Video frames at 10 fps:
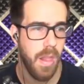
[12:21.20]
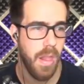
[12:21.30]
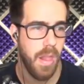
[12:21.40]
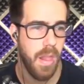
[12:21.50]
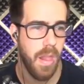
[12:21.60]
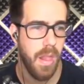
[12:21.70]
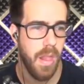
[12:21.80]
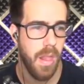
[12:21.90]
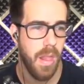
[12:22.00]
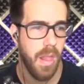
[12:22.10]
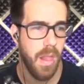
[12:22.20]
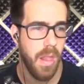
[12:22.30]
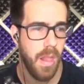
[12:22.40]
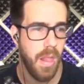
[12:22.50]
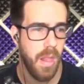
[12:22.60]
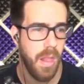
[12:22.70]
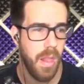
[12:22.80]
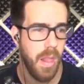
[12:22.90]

Nothing is said.